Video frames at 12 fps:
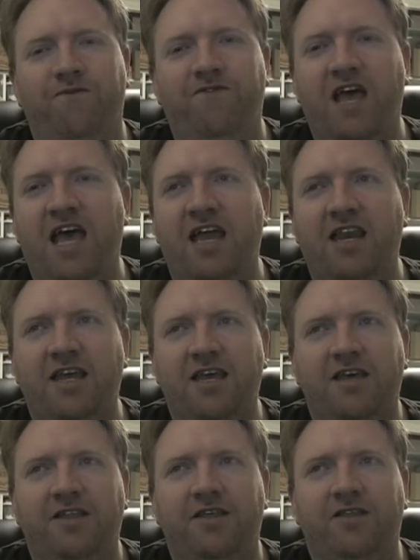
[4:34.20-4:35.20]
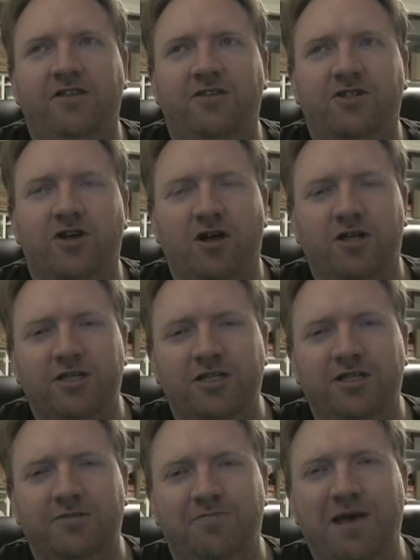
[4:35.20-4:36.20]
fat that's causing
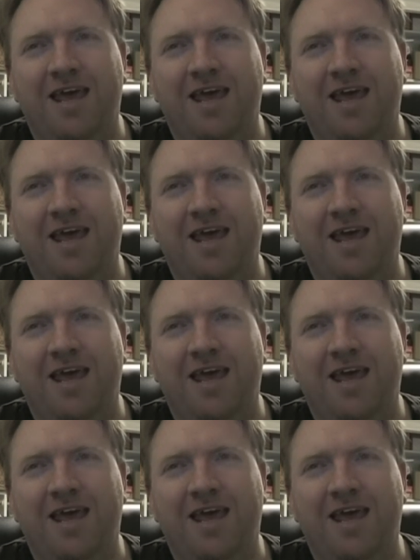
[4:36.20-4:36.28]
this